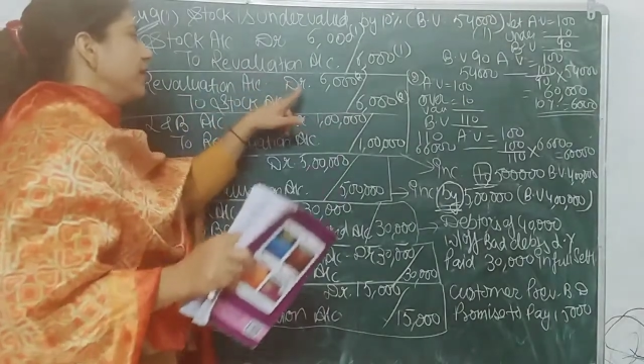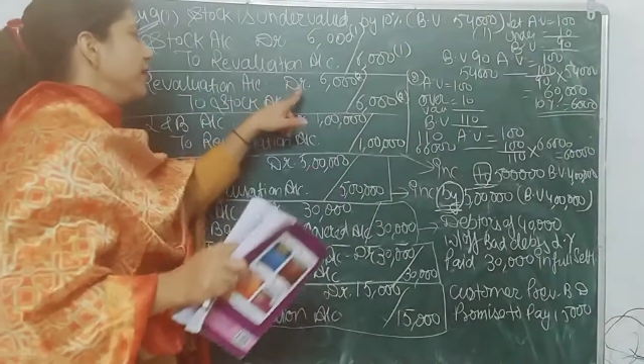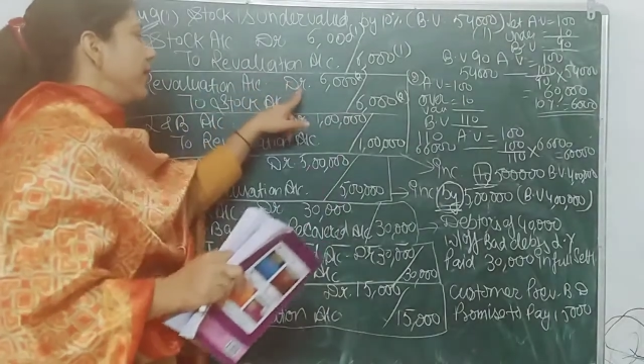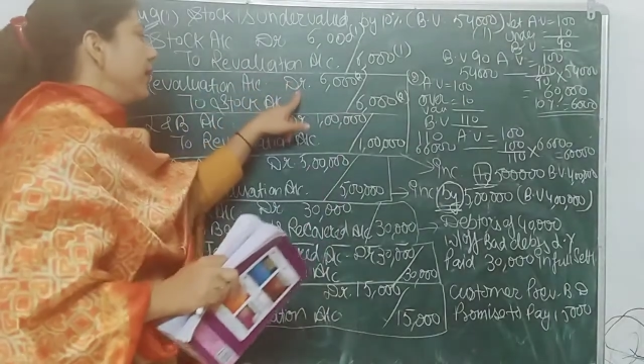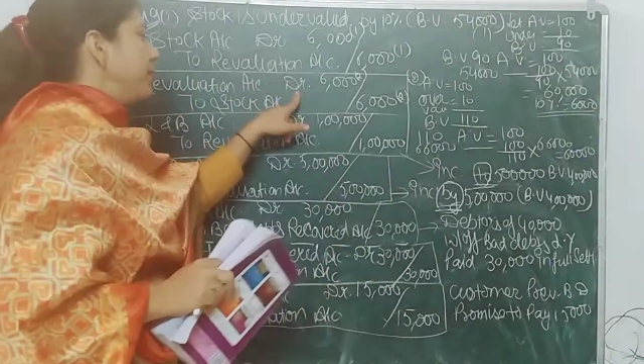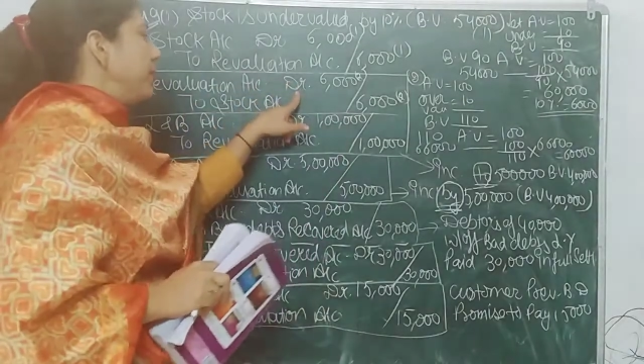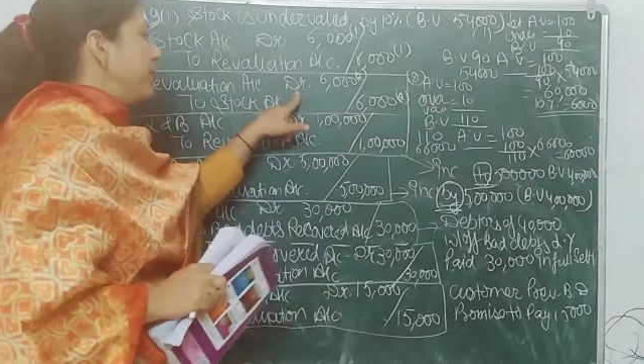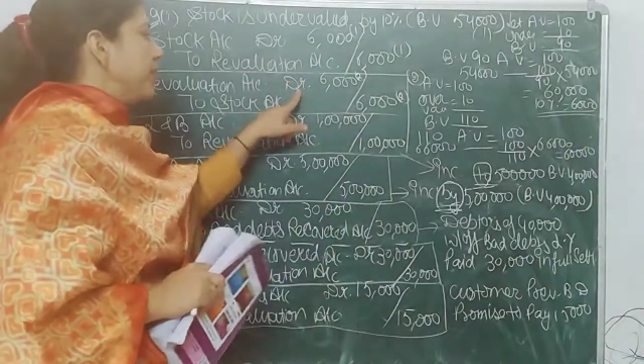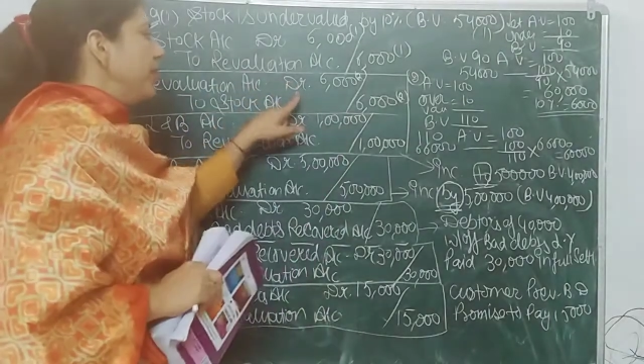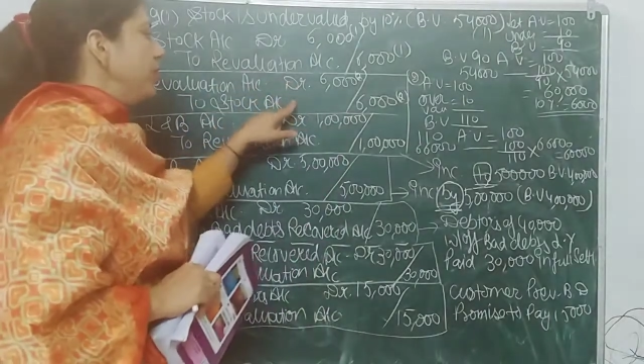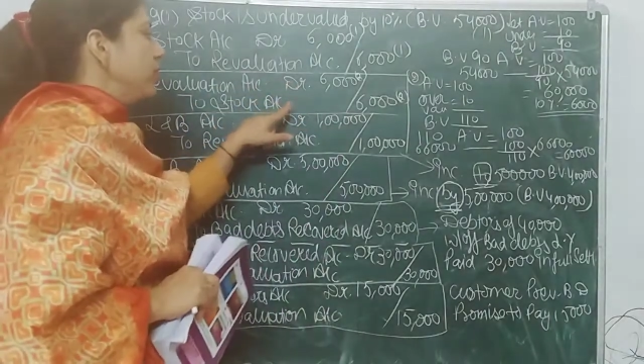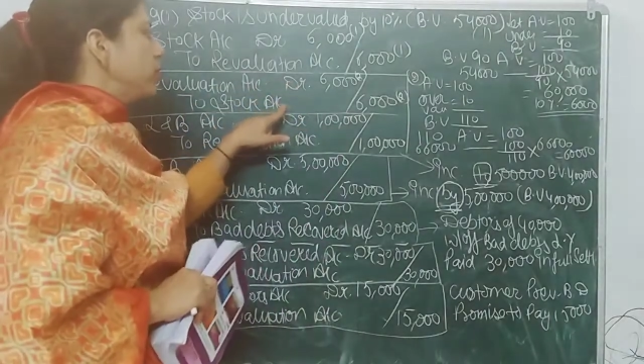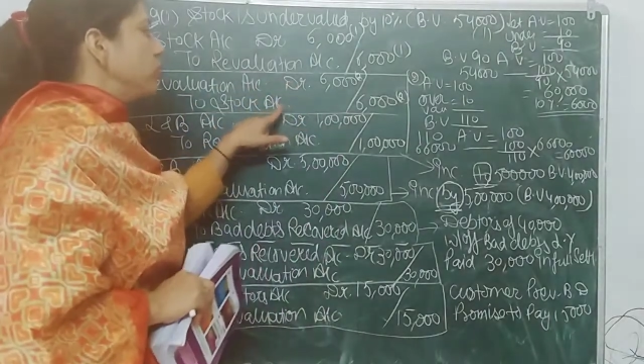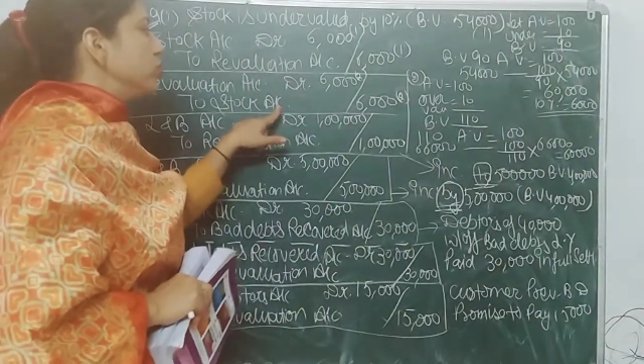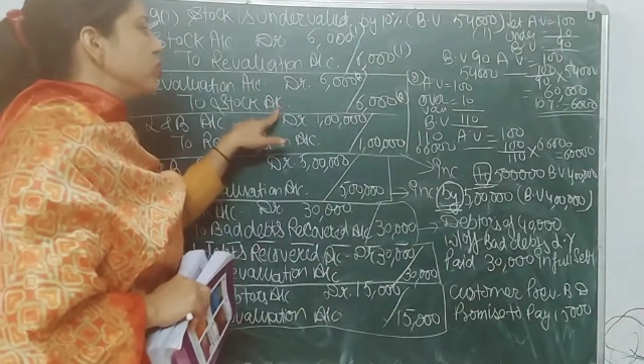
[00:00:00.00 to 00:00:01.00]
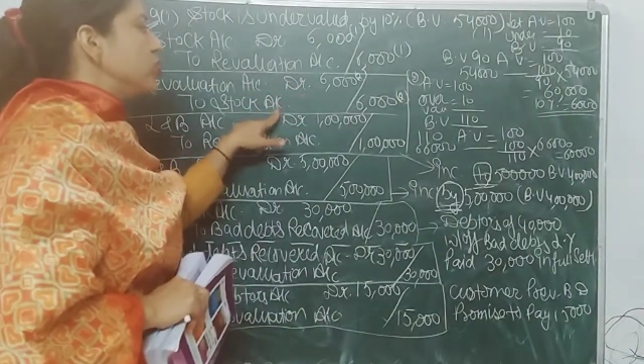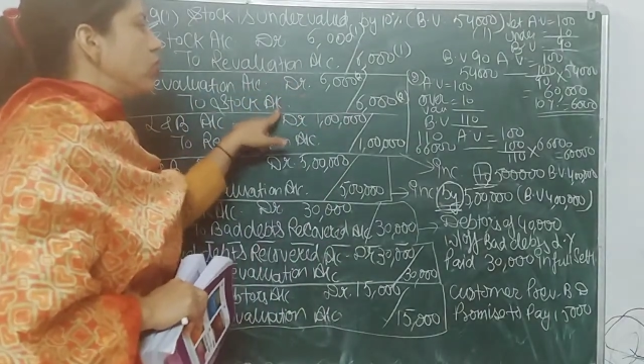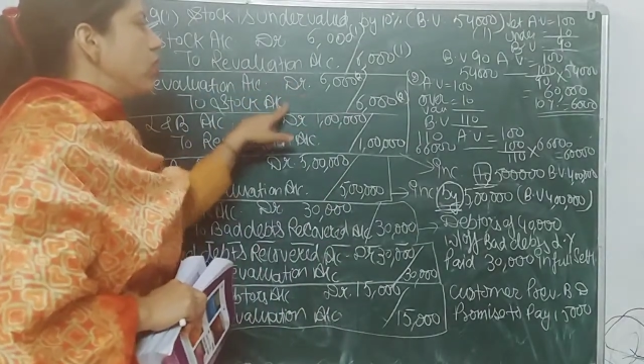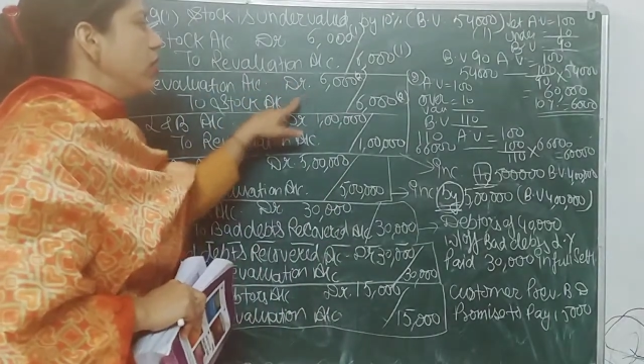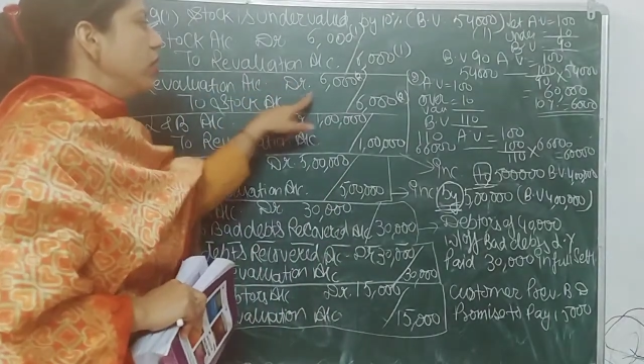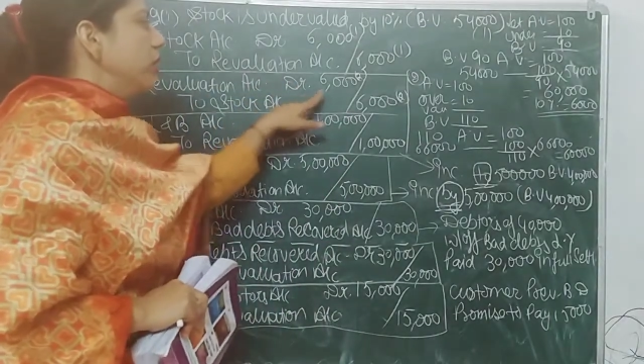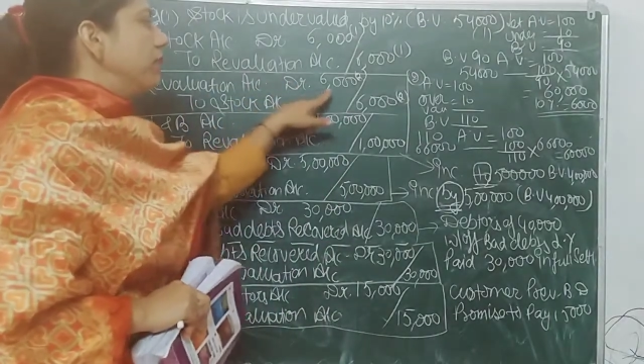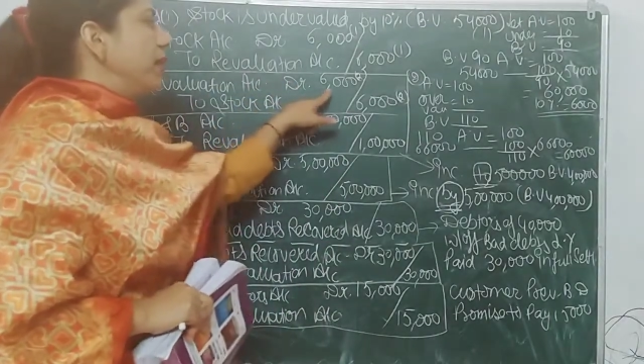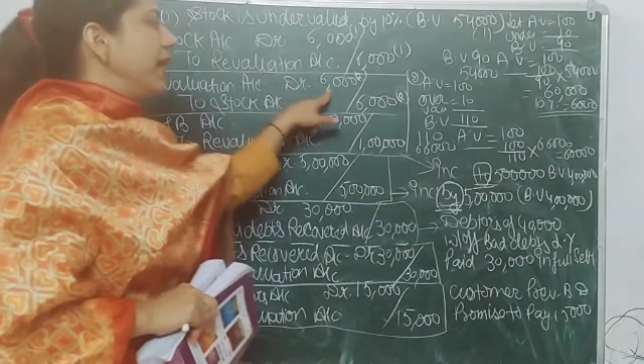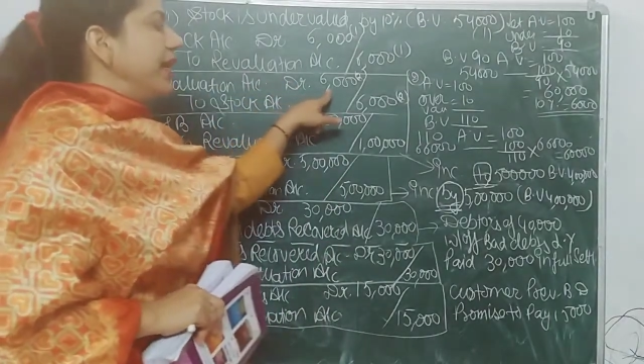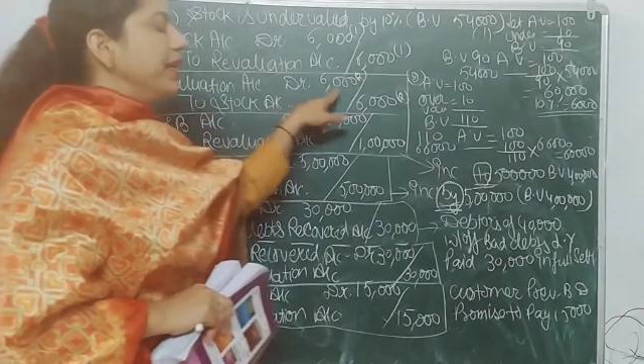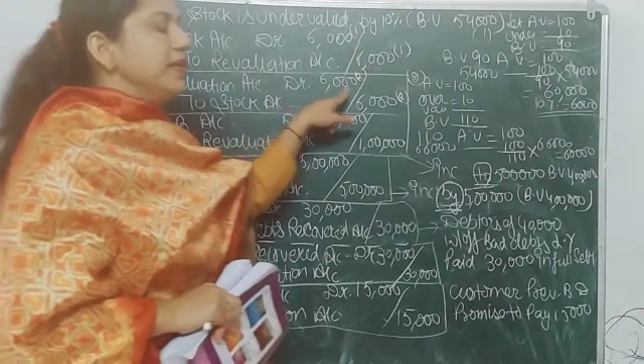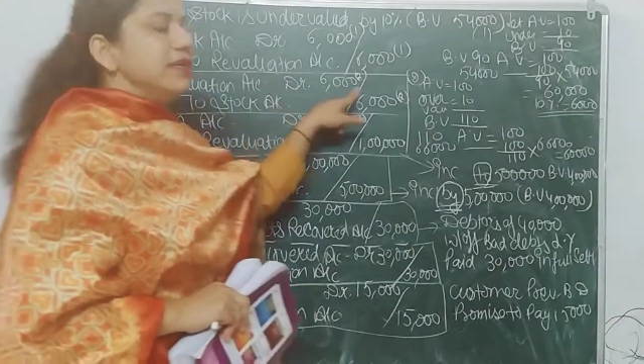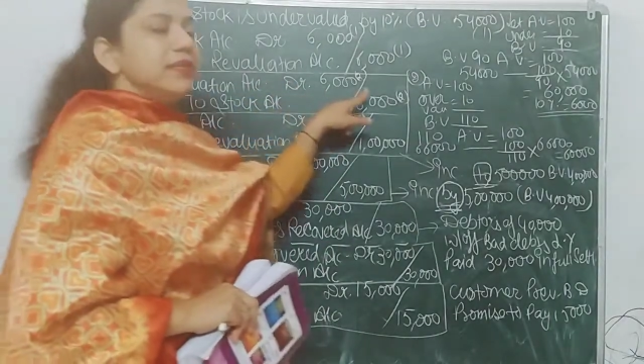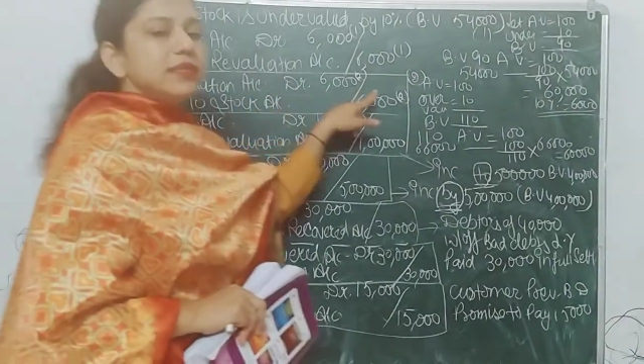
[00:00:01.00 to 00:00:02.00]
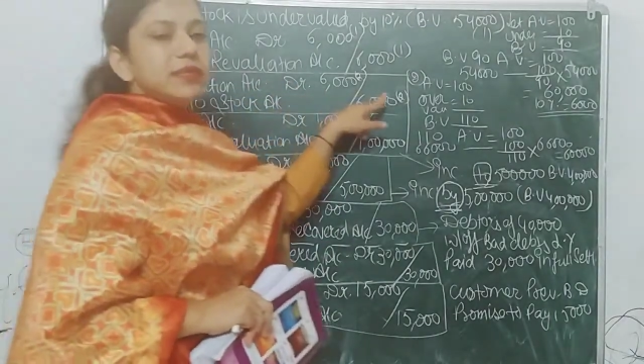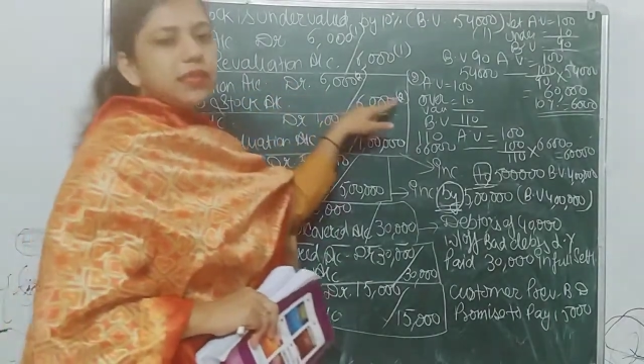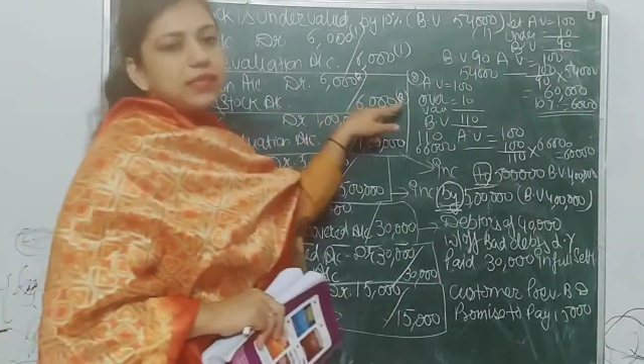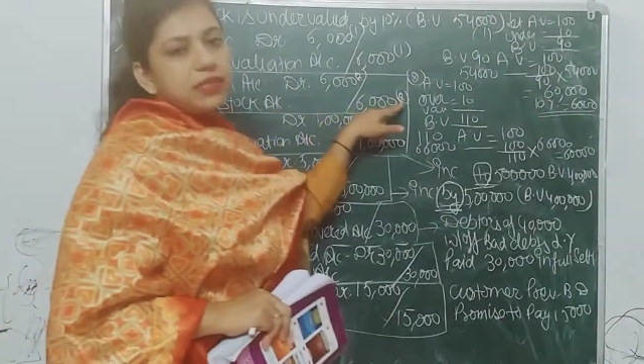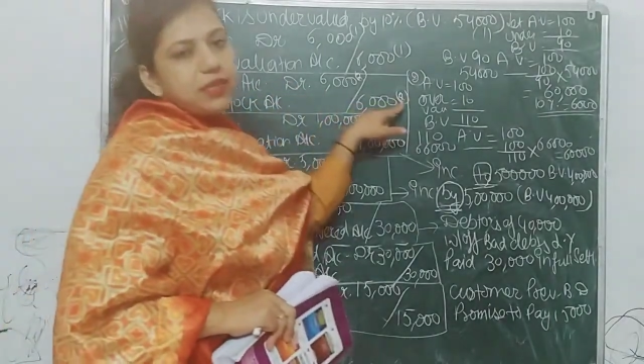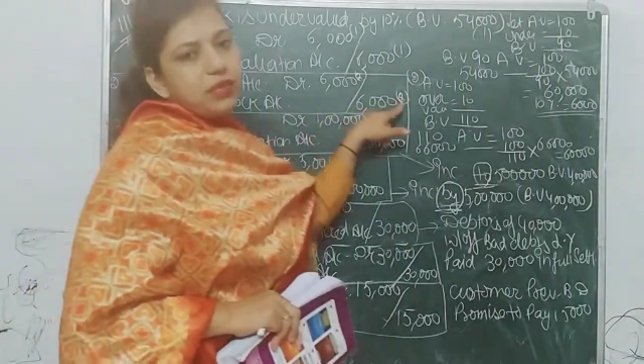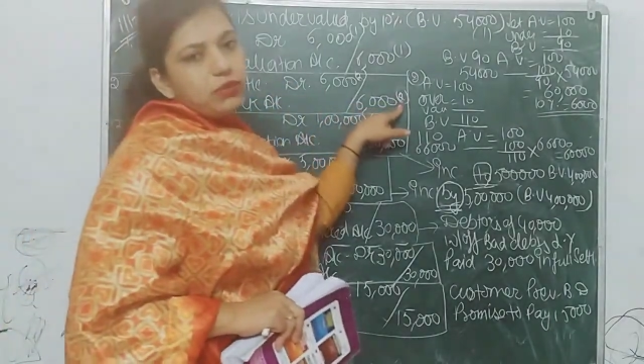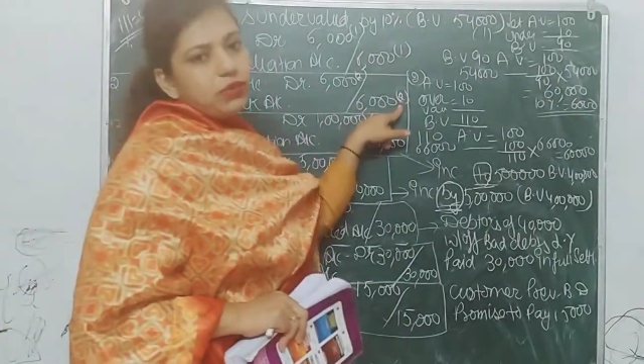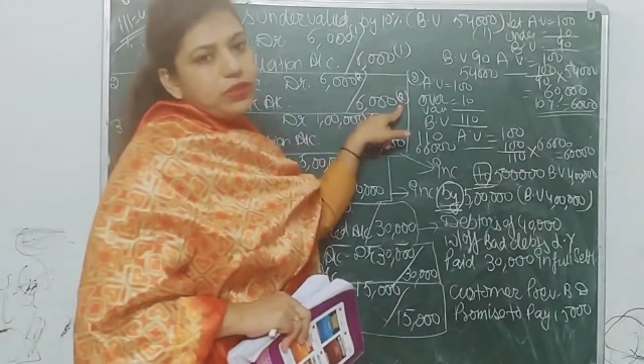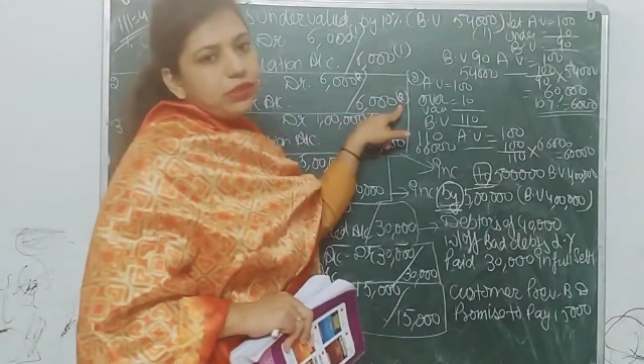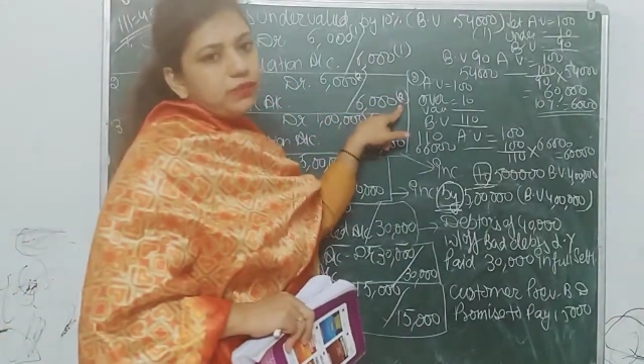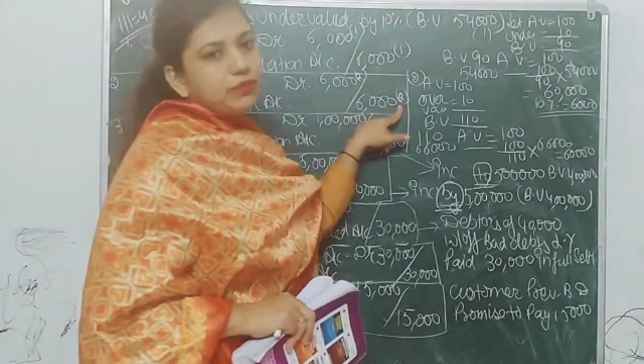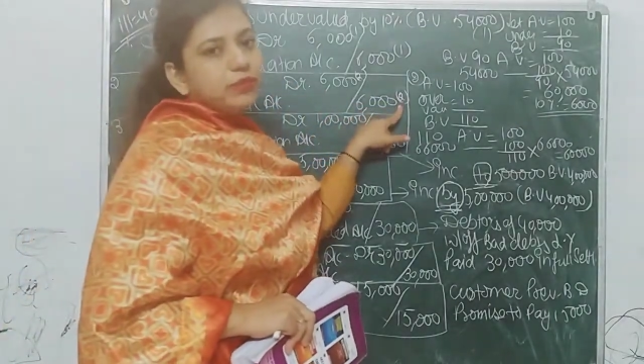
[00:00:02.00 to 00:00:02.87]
debited to stock by 6,000.